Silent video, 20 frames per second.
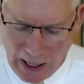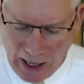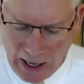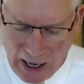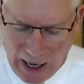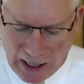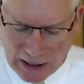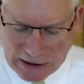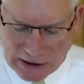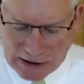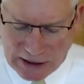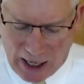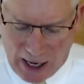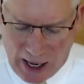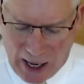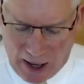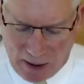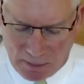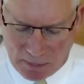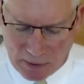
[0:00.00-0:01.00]

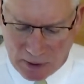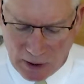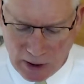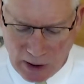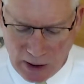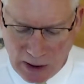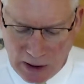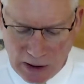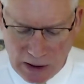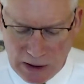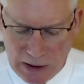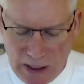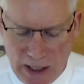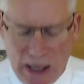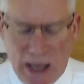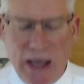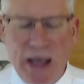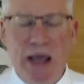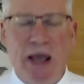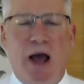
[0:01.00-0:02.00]
except
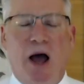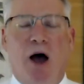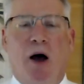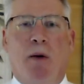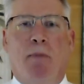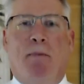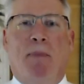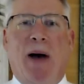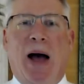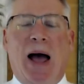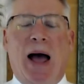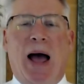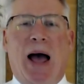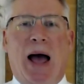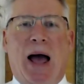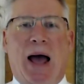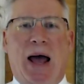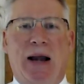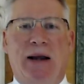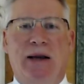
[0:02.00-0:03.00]
ye
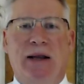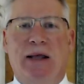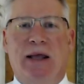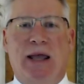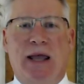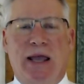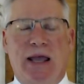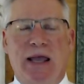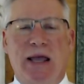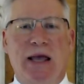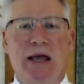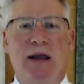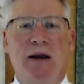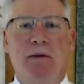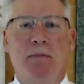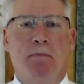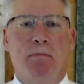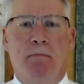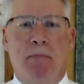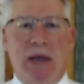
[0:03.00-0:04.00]
abide
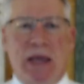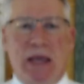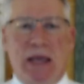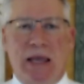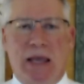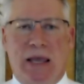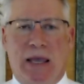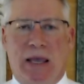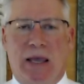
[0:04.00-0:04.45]
in me.